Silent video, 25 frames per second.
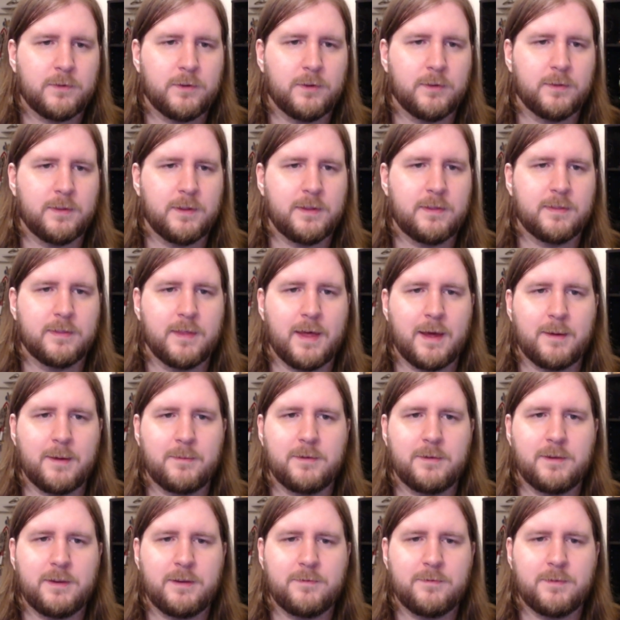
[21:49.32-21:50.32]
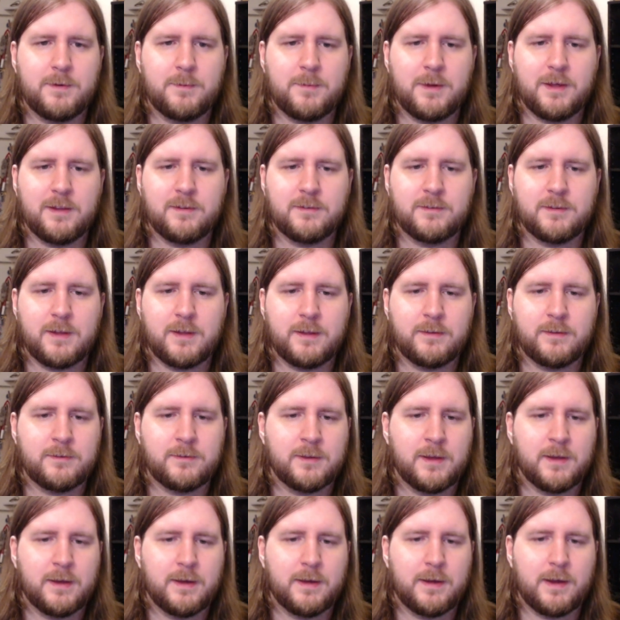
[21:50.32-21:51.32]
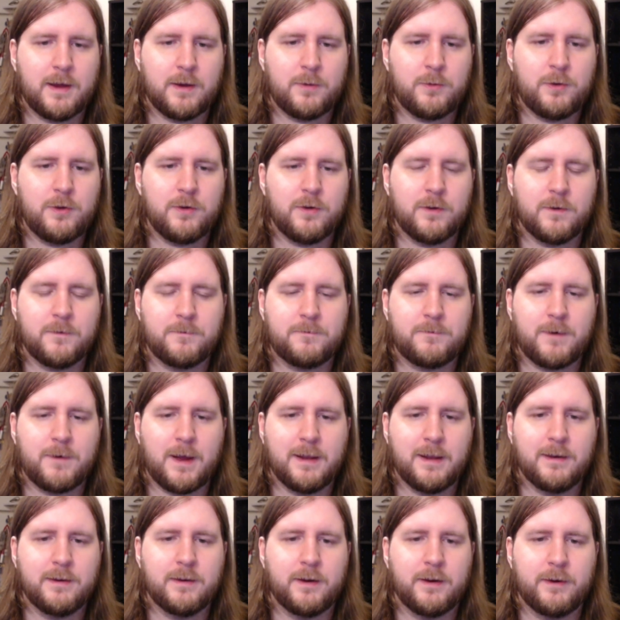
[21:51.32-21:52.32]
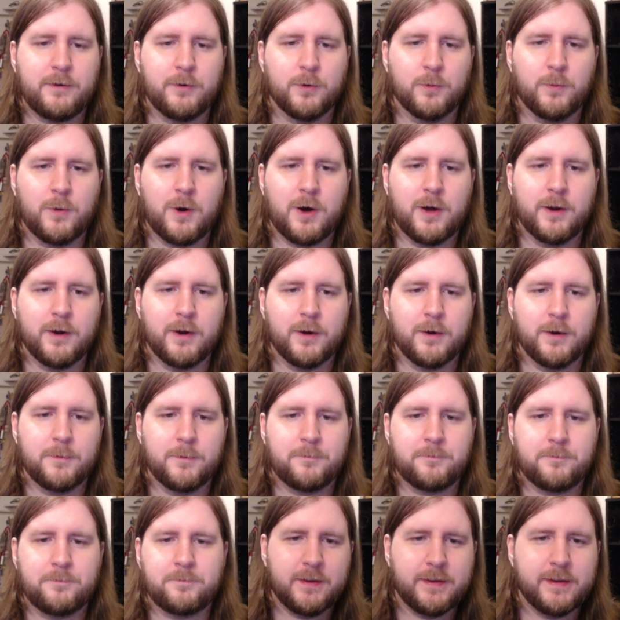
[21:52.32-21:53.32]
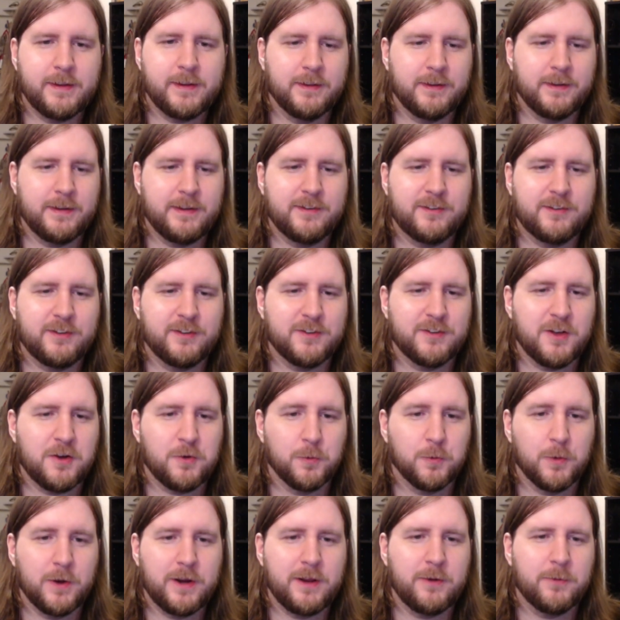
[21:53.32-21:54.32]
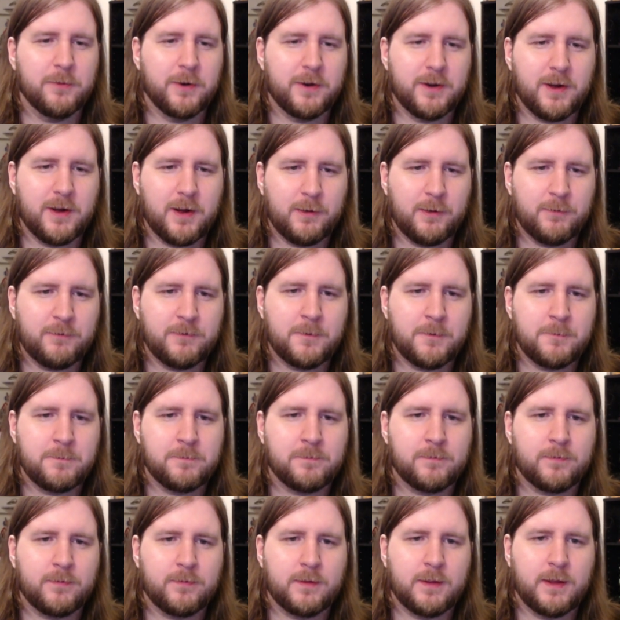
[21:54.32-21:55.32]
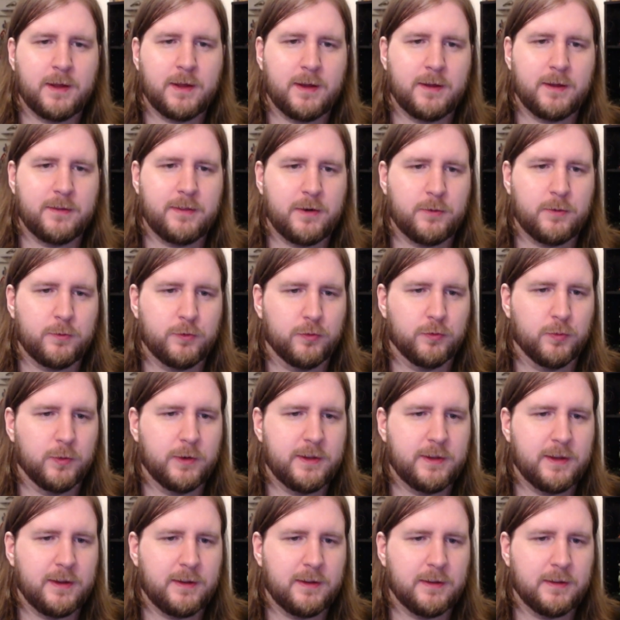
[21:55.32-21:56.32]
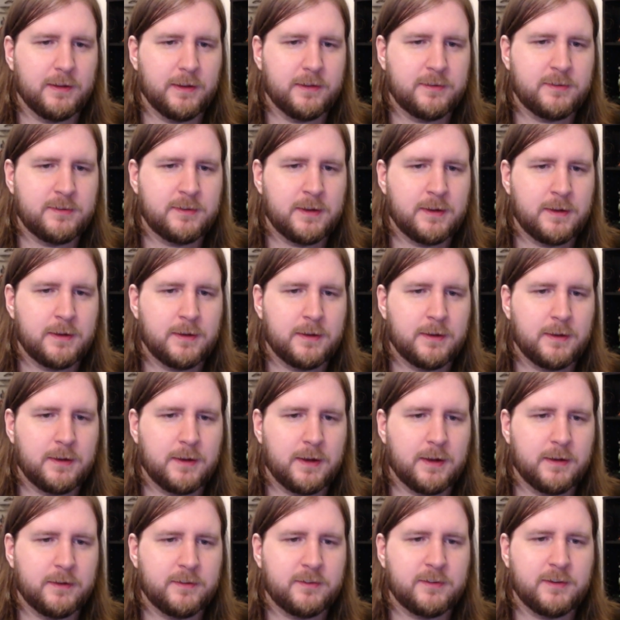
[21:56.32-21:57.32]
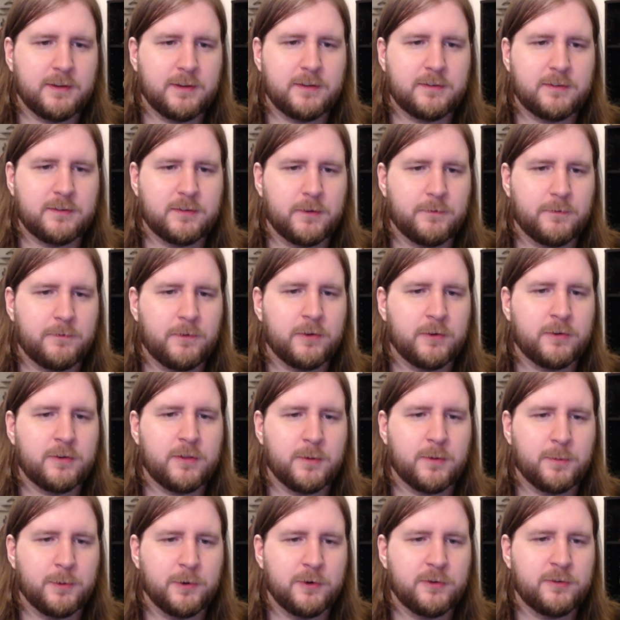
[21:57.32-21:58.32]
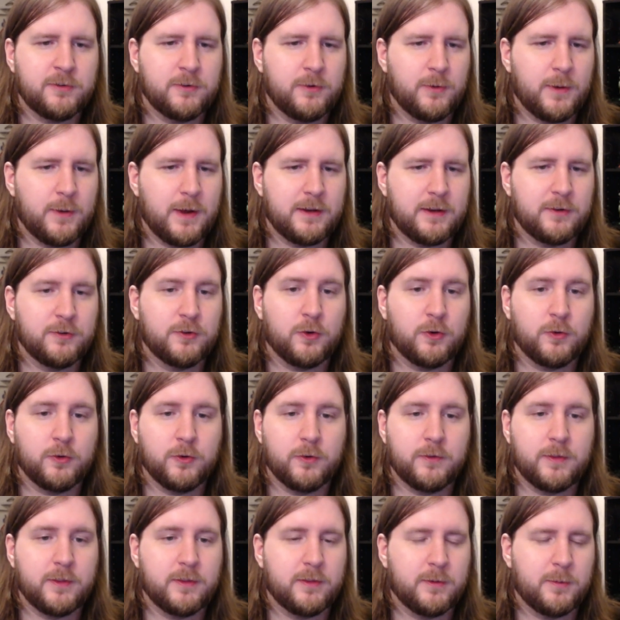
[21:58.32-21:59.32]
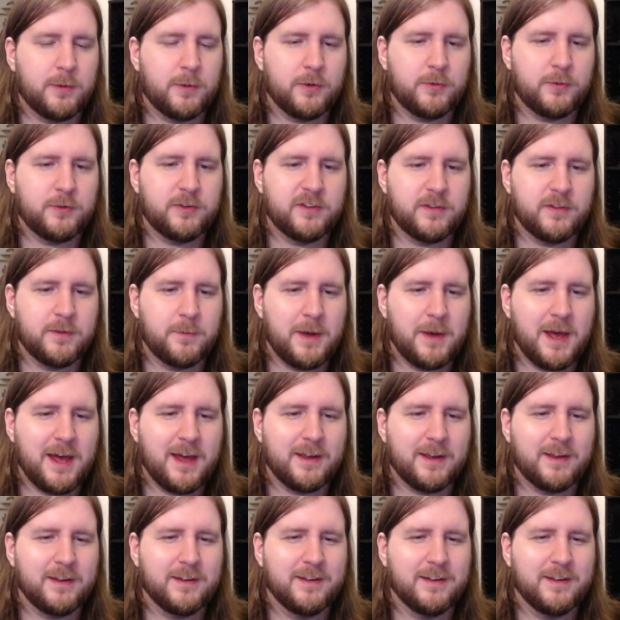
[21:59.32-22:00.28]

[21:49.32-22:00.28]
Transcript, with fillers: You think that even makes sense? How are you going to find it underwater? And Leez has already run off. Ah, that was ridiculous. Honestly, it's the fault of the person who hadn't told her that the bow was in the bag,